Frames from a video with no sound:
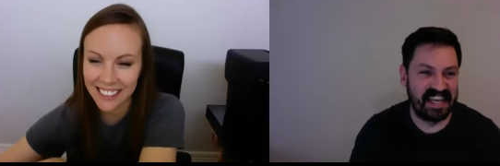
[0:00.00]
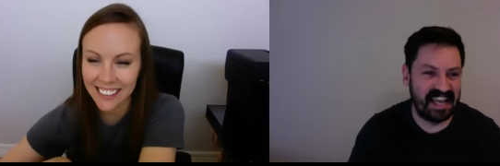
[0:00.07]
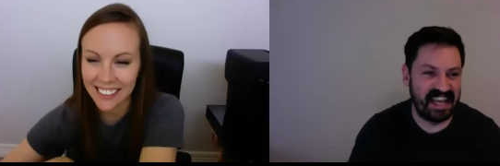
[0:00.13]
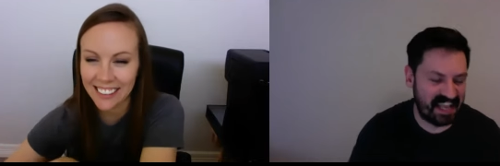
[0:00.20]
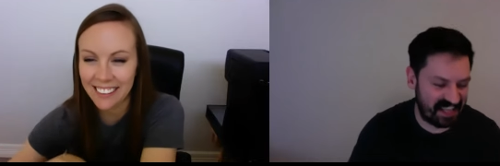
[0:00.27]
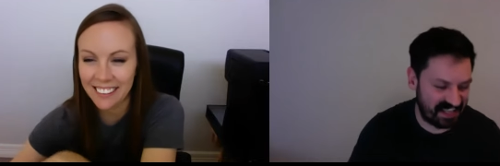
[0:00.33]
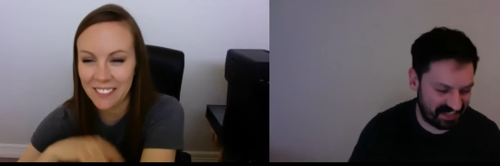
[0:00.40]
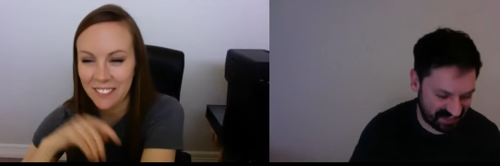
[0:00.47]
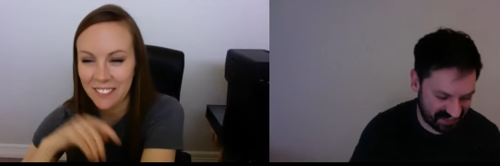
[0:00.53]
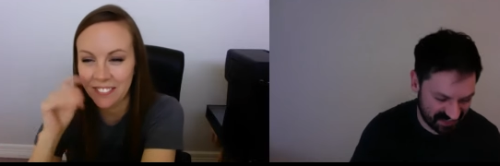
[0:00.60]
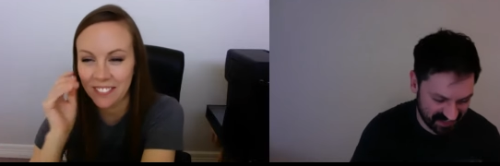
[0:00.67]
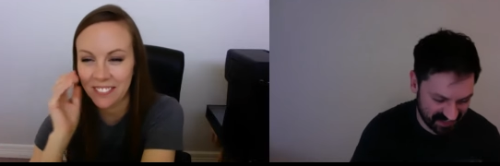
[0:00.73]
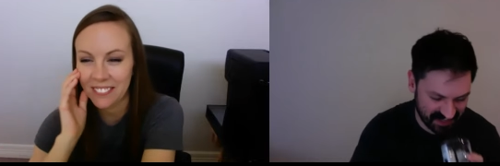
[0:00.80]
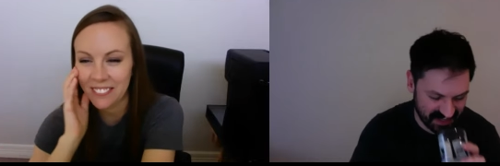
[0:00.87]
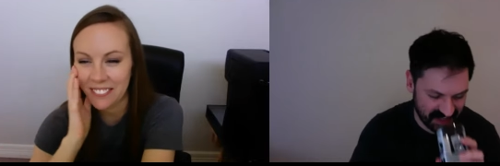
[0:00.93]
Speaker 1: Um,
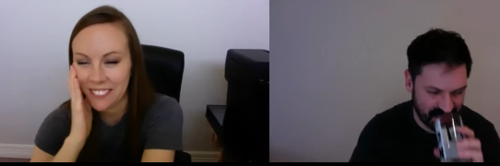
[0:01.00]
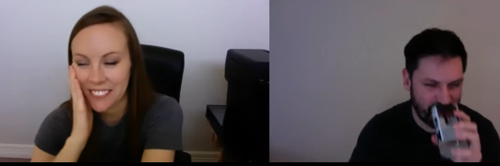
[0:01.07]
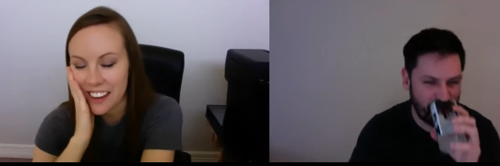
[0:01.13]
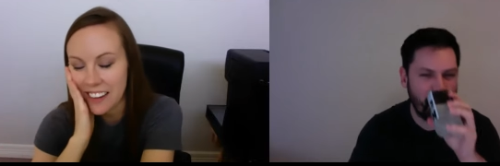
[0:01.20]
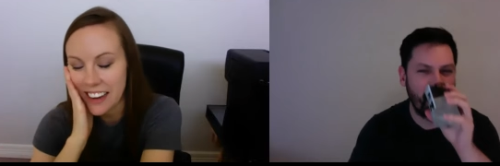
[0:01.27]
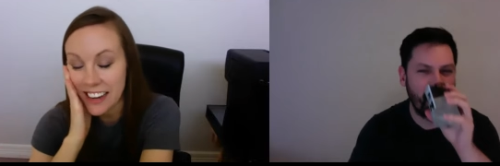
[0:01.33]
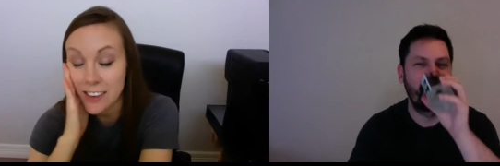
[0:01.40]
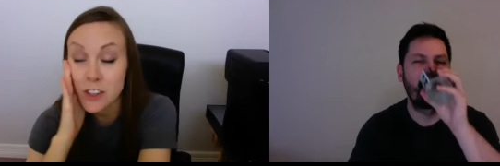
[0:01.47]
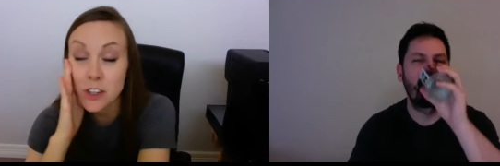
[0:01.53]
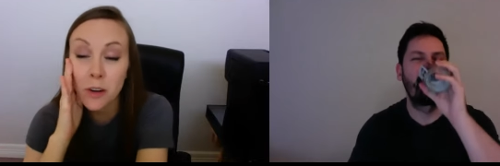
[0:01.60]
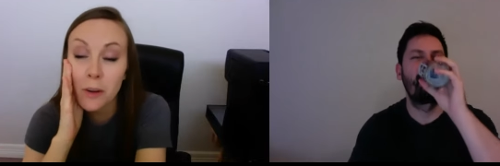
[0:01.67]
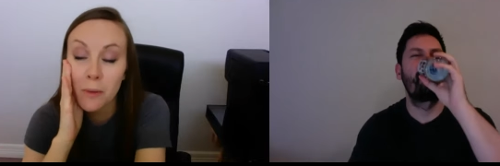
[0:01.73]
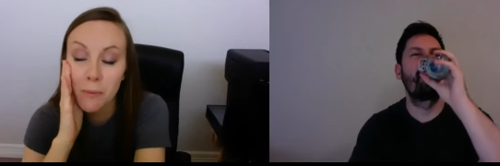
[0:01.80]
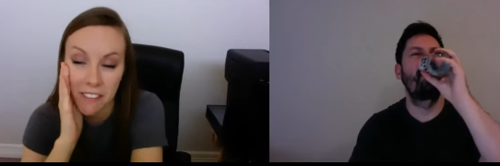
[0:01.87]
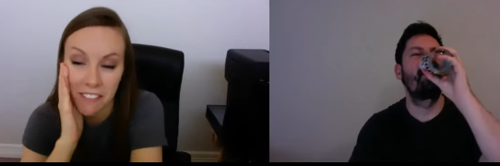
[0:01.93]
okay,
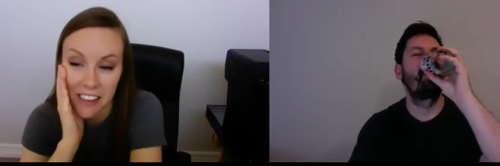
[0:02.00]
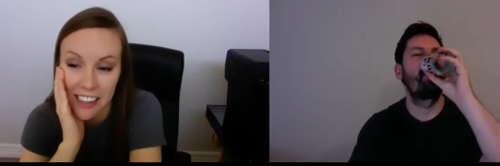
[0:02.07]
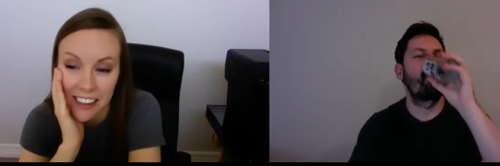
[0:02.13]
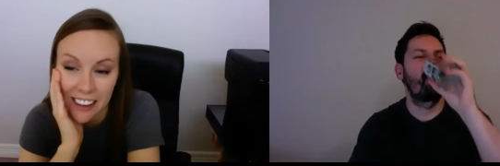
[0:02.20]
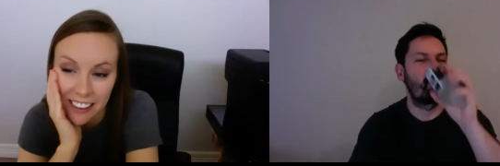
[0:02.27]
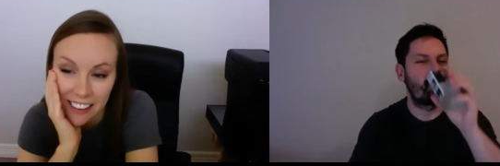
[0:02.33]
total pivot.